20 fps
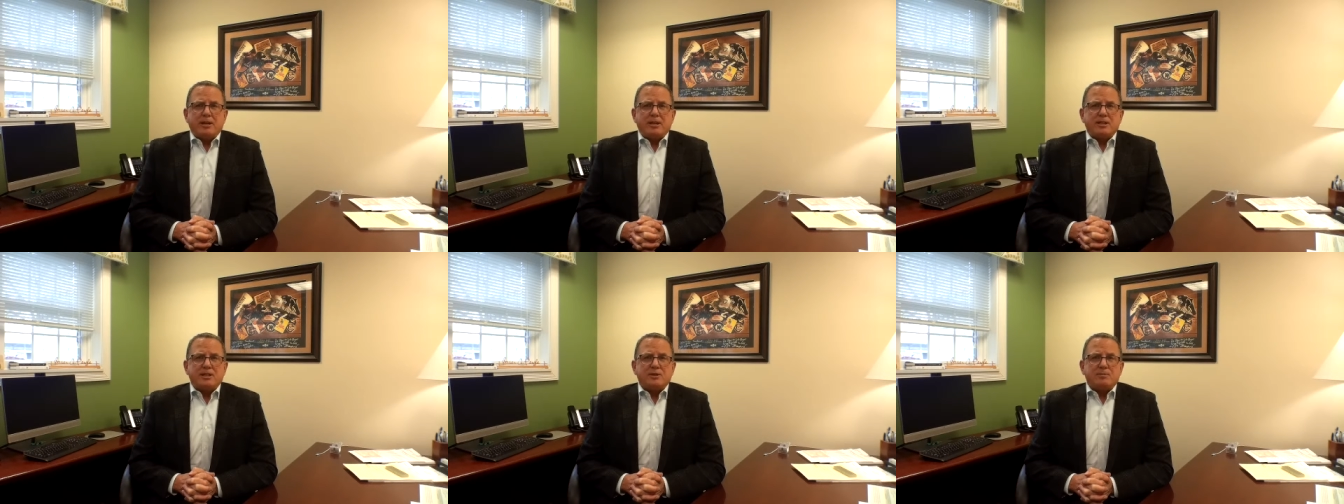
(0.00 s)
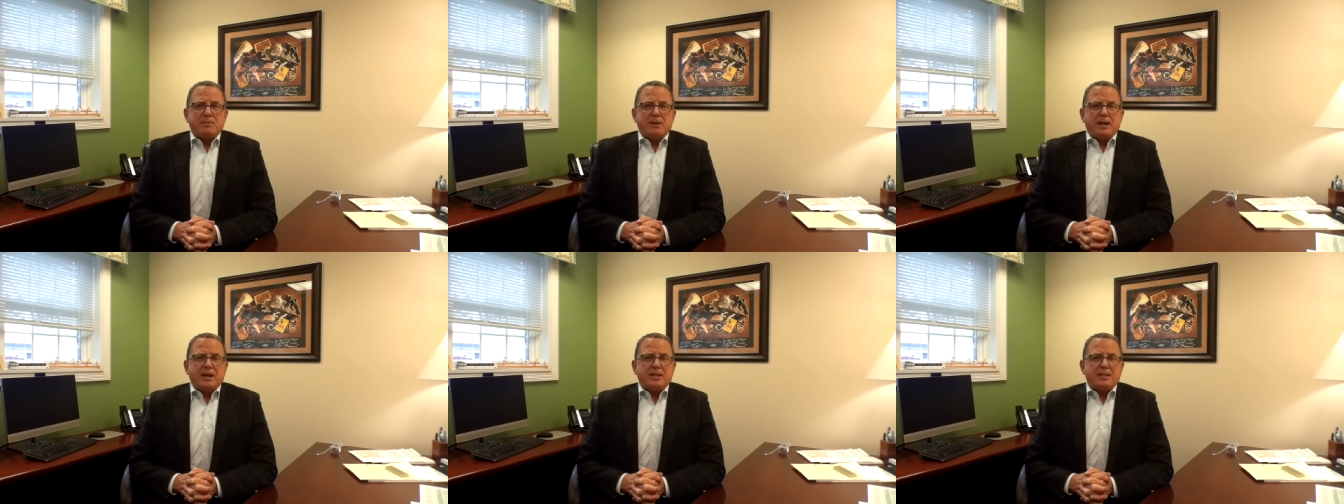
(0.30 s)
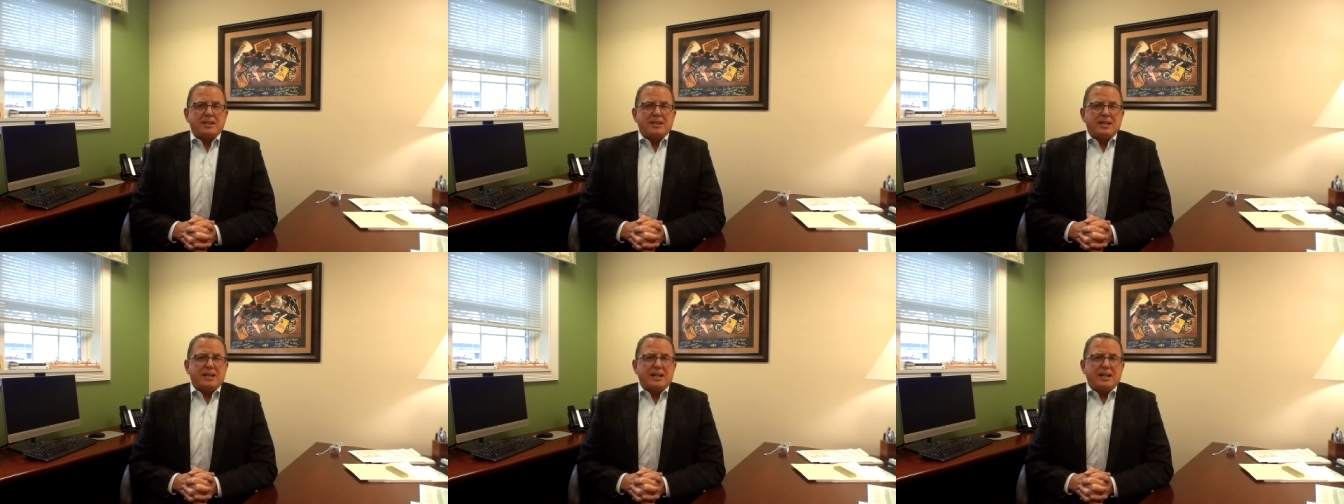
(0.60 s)
expect
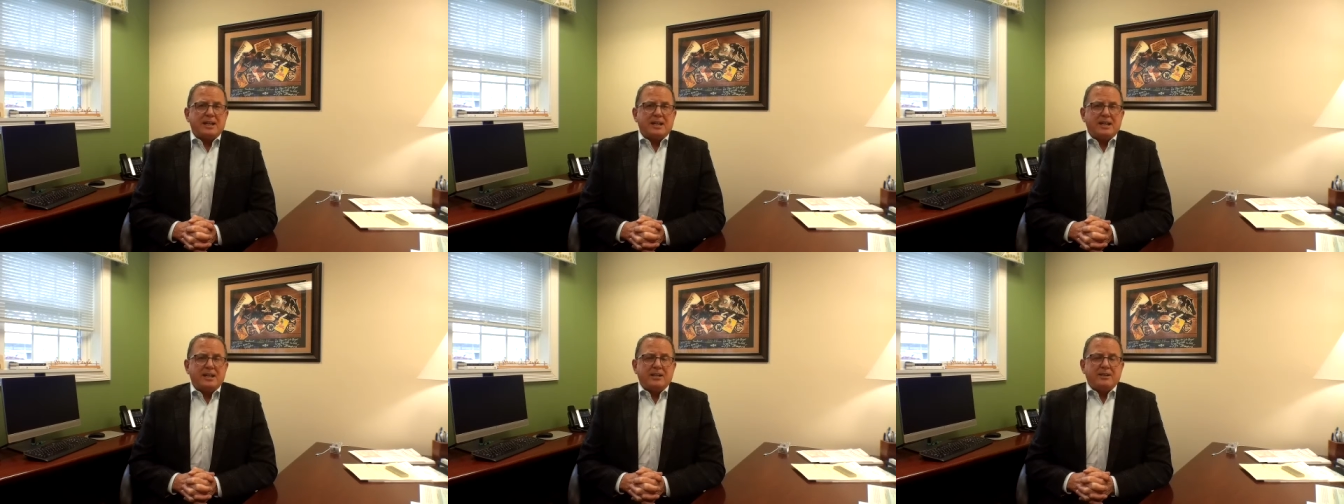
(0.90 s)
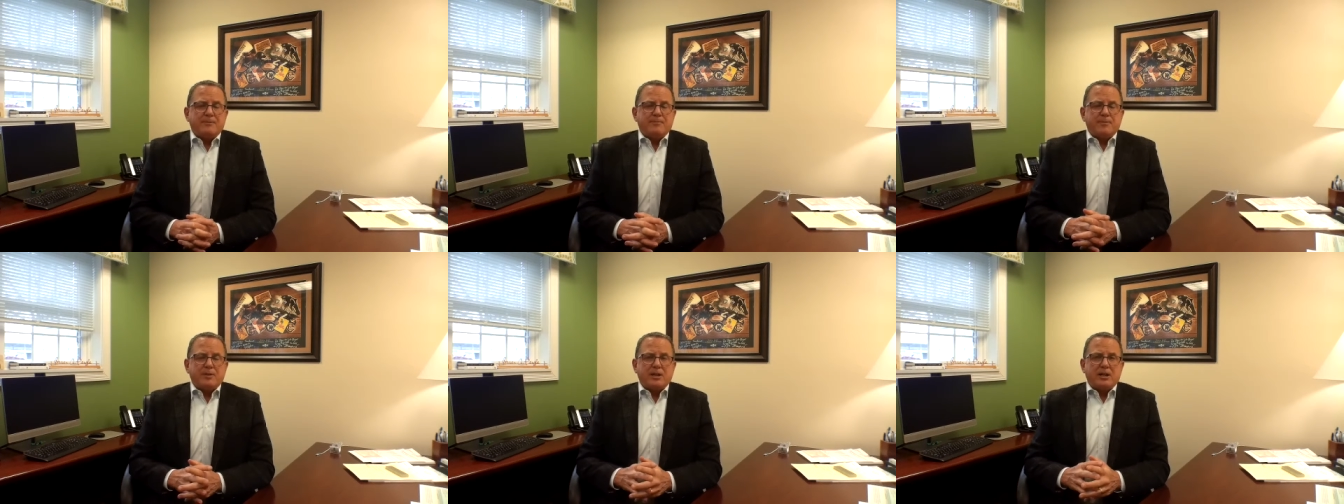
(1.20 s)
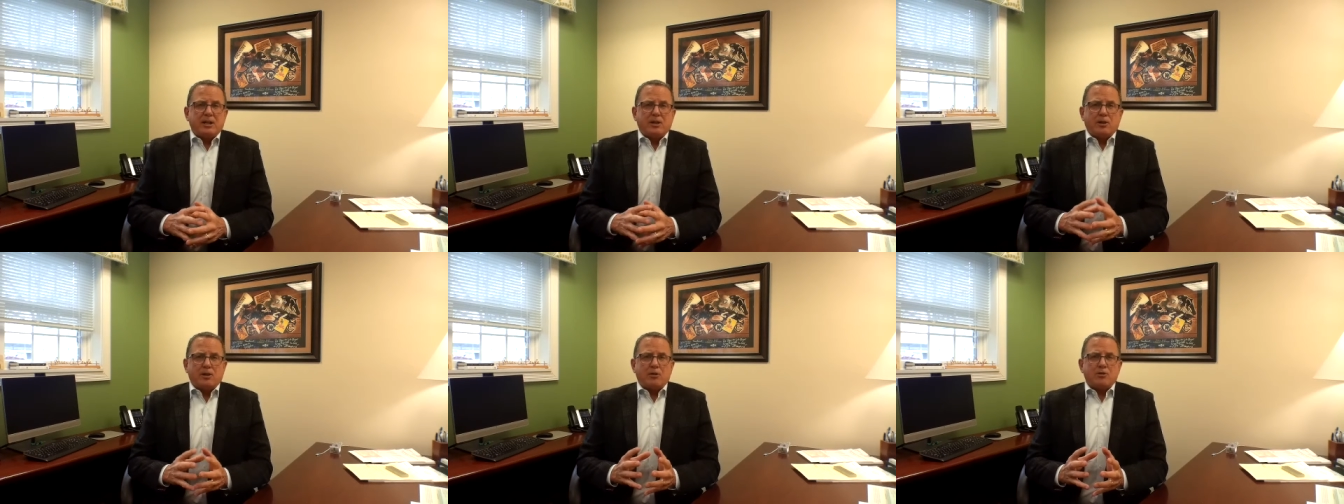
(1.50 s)
in
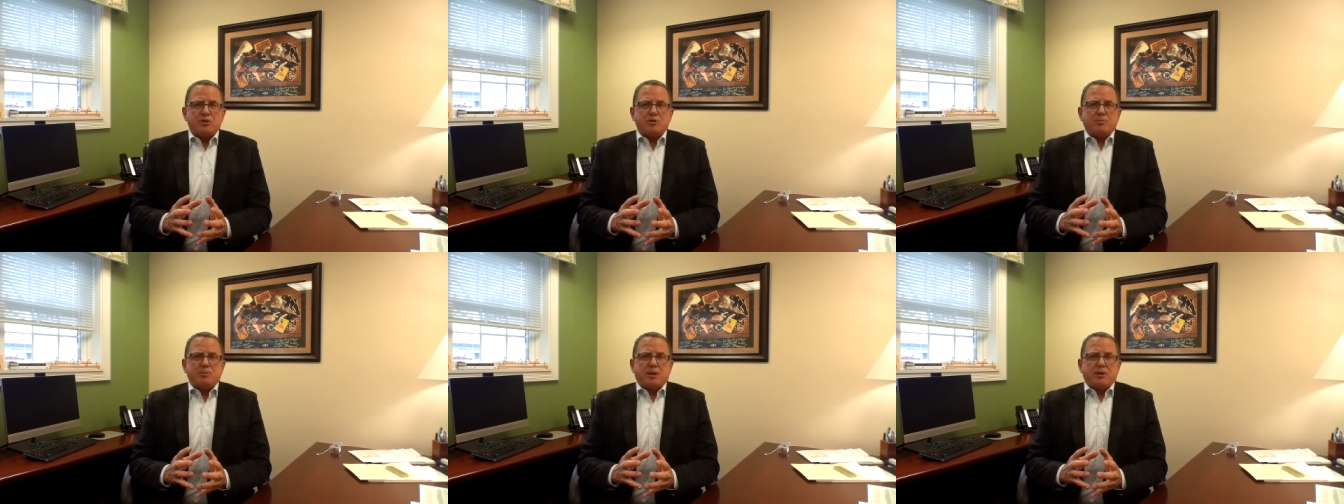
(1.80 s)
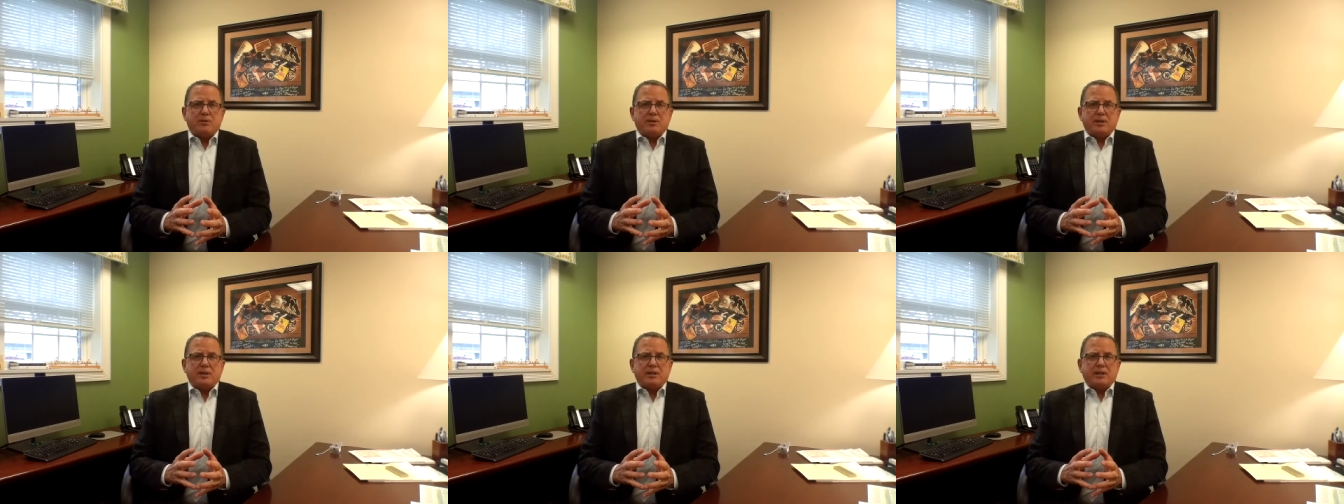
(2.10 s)
a large building,